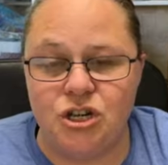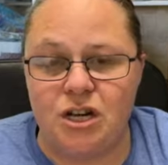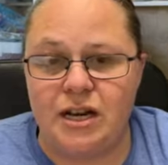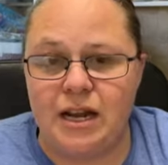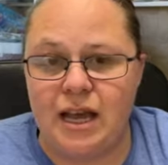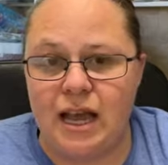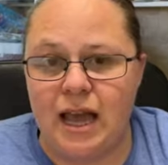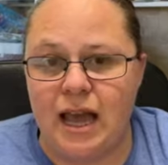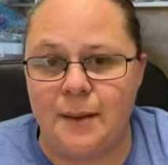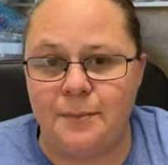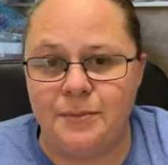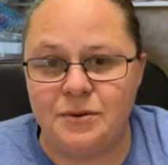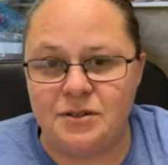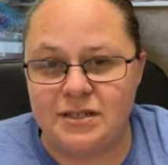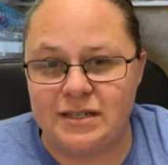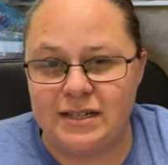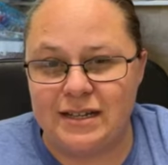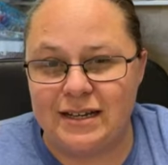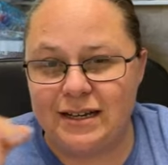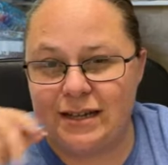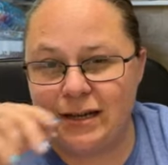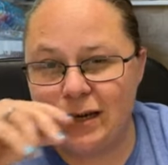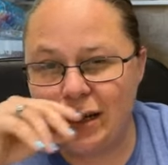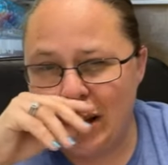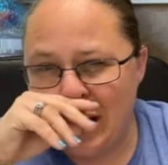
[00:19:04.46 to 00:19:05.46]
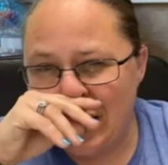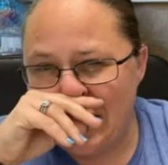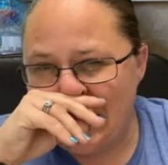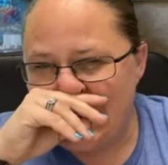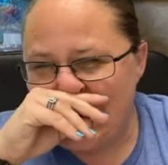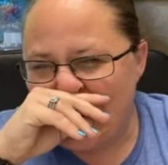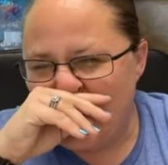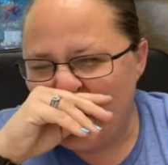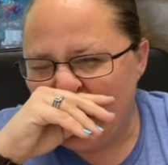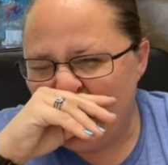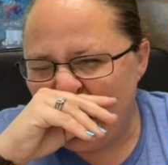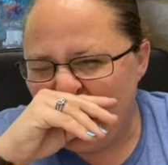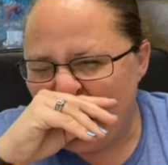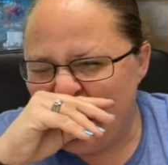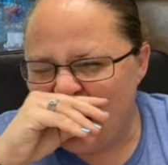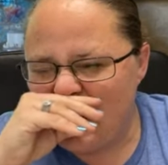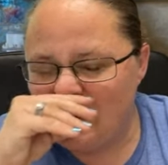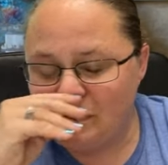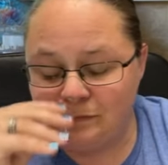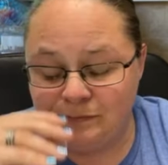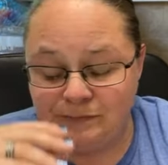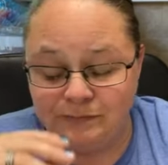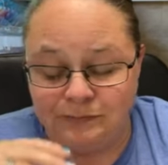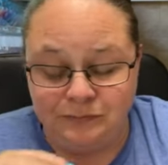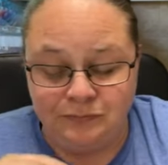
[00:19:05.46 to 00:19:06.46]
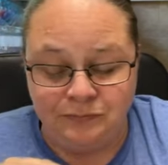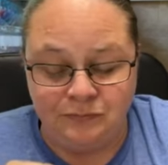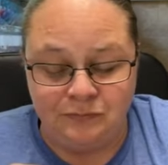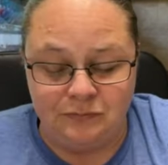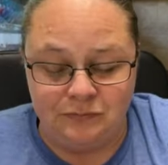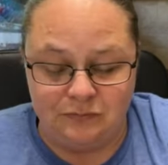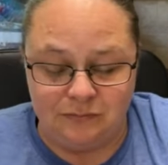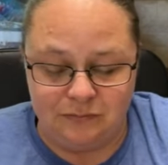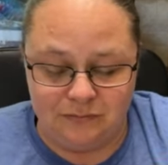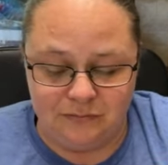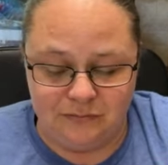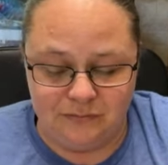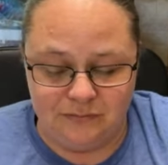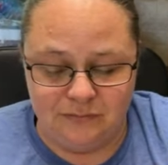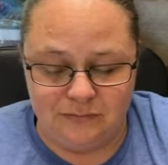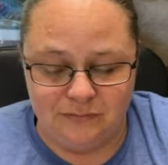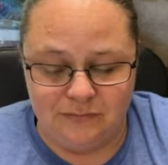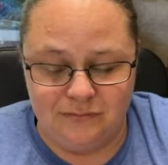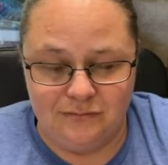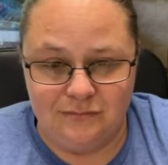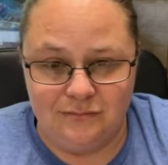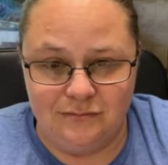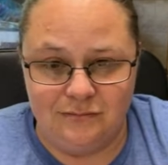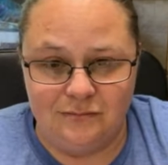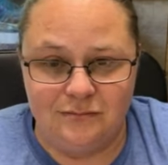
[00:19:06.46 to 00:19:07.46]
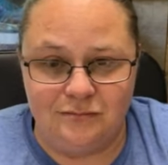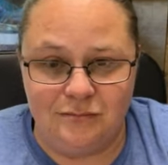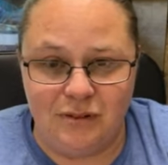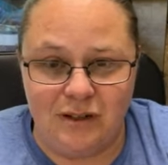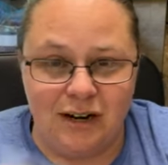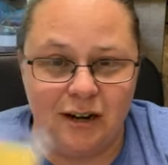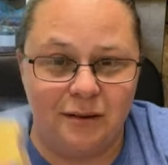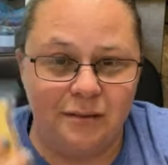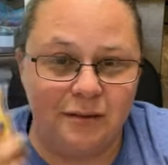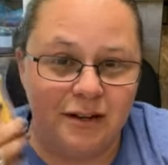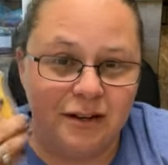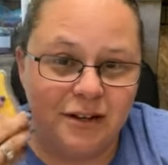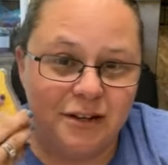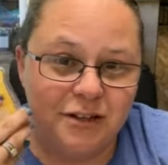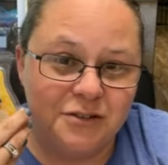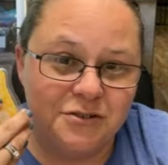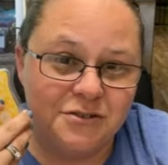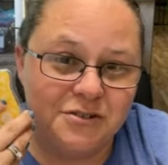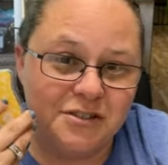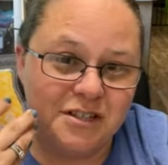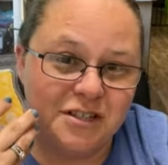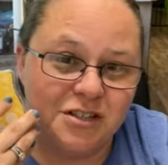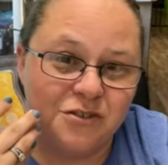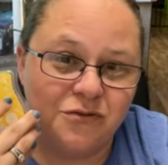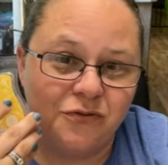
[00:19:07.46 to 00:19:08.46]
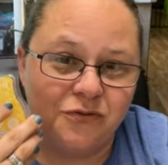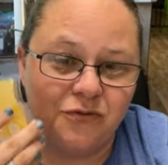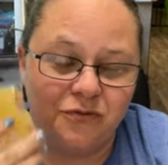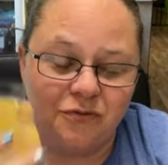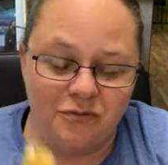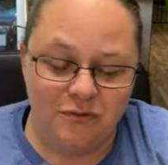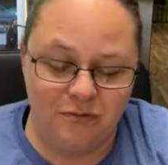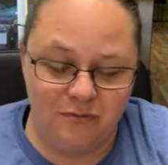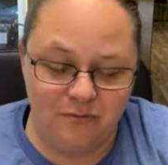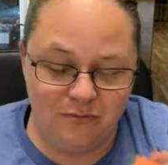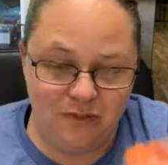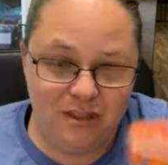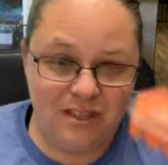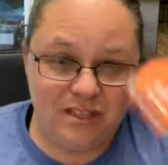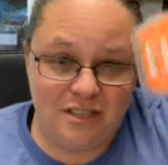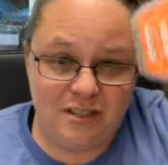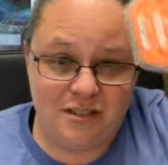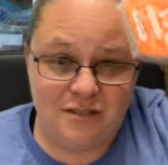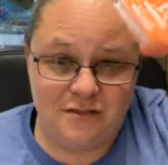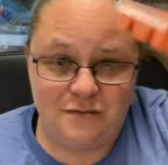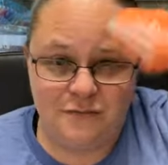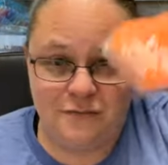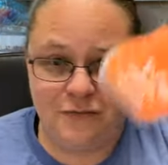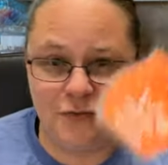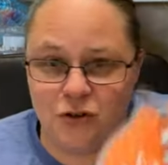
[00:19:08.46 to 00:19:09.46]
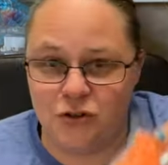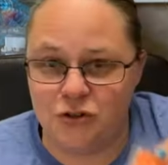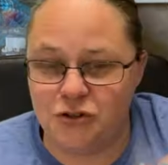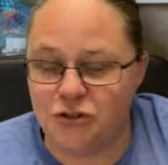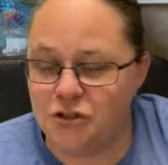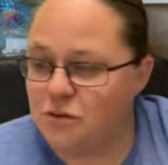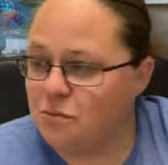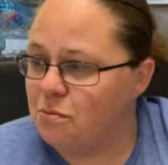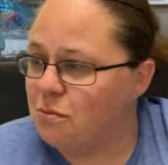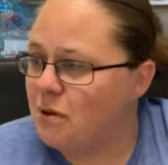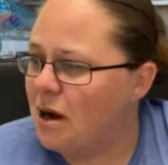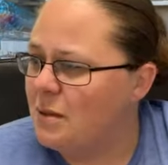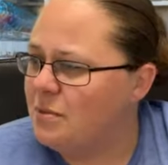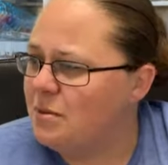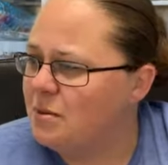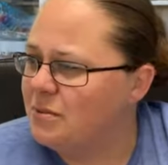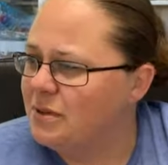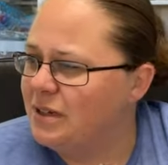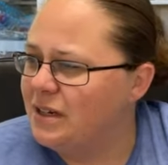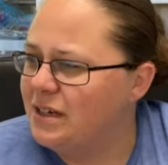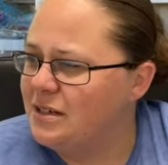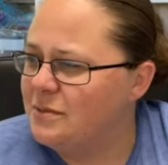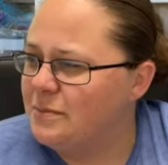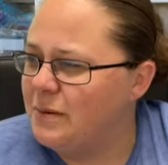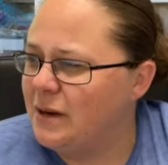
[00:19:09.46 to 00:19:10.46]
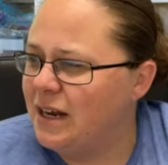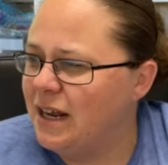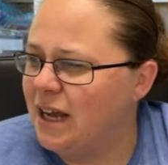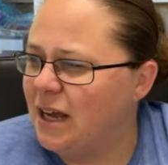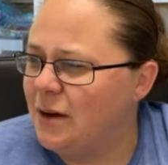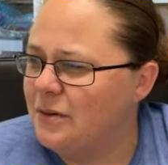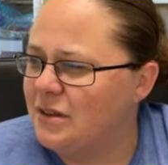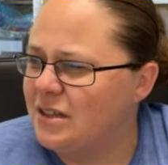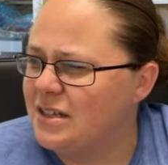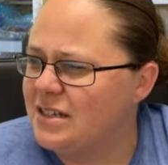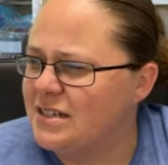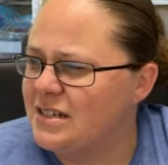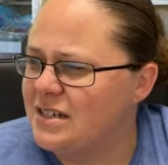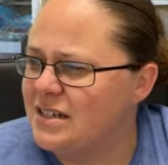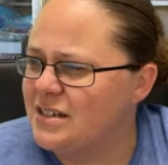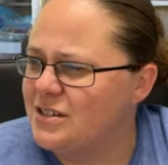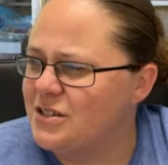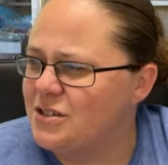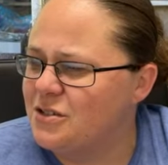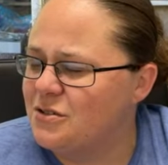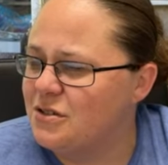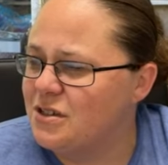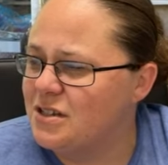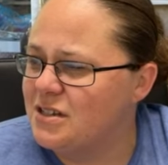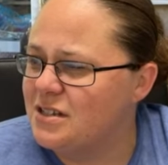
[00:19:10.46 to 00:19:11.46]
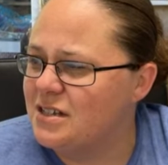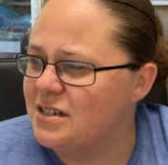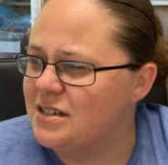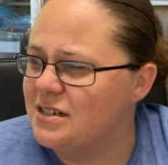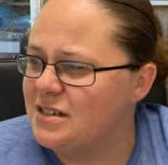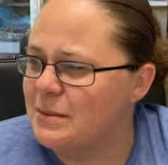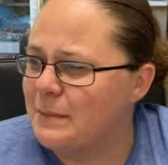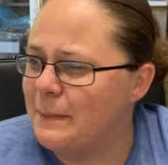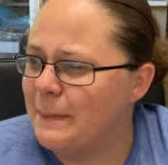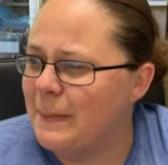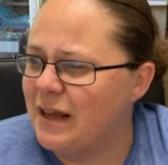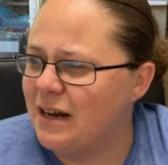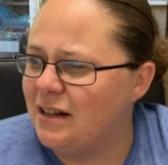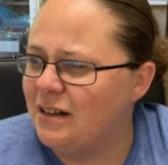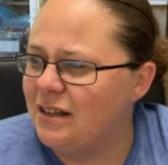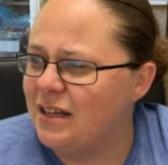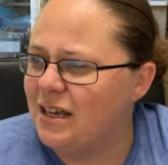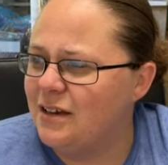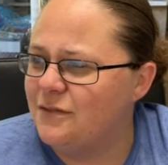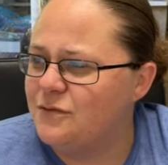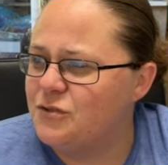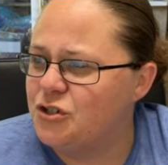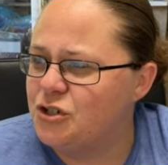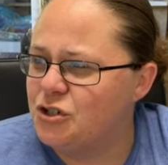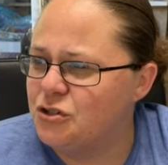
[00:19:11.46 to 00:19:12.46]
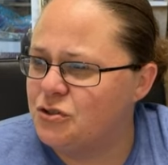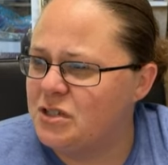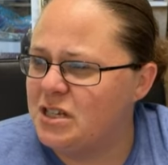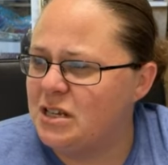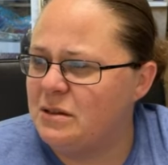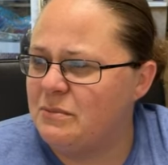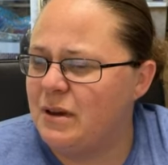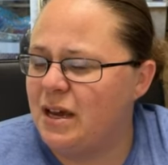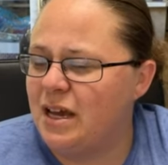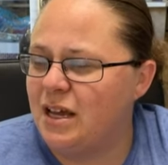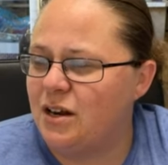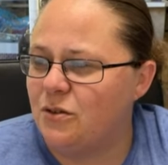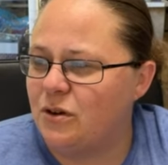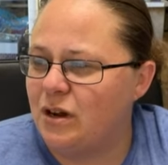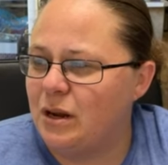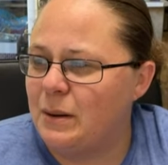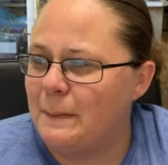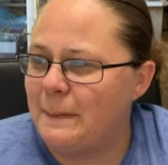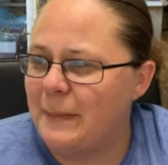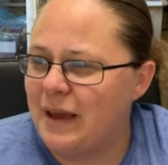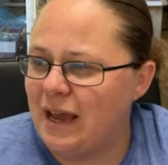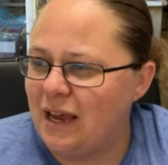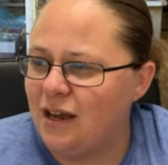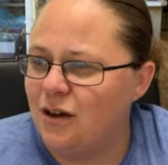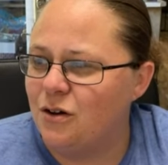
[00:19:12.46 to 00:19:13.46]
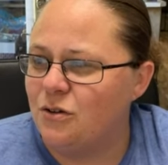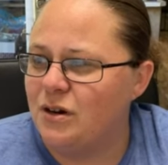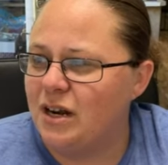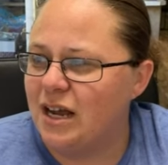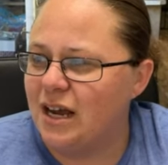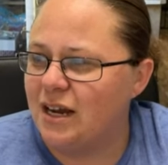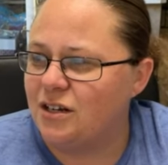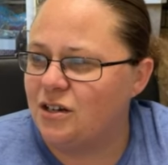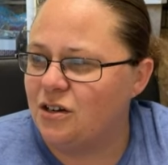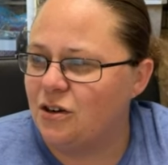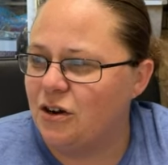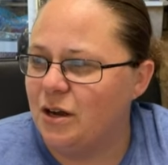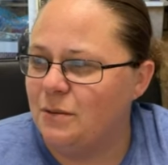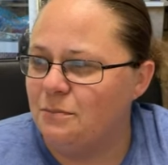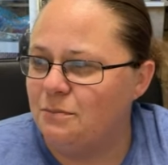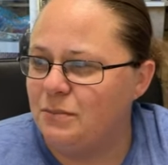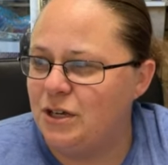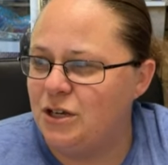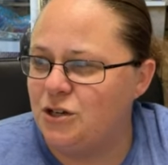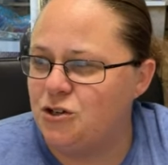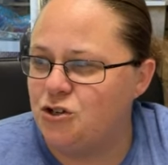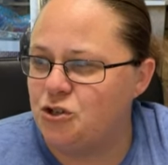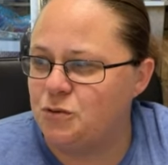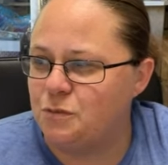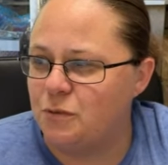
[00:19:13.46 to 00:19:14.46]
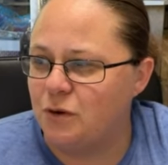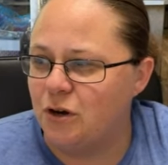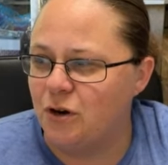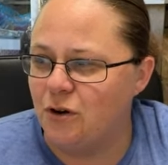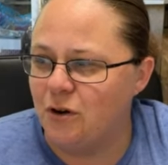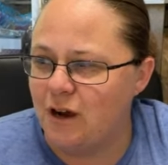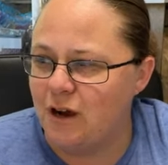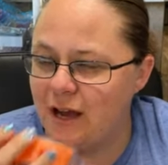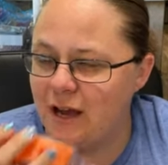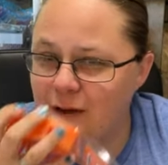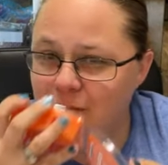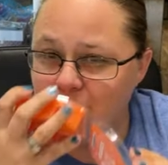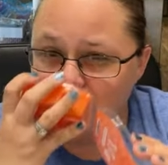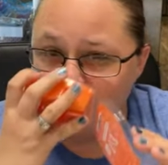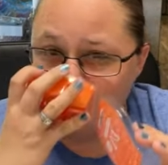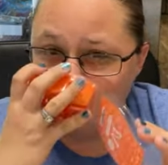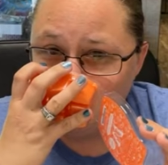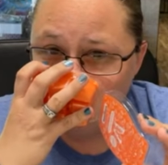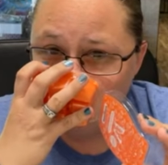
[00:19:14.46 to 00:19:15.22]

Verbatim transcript: Johnny Appleseed, um, but I'm gonna use this this first probably, depending on what this is. So this is a medley of juicy mandarin, mango nectar, and peach puree.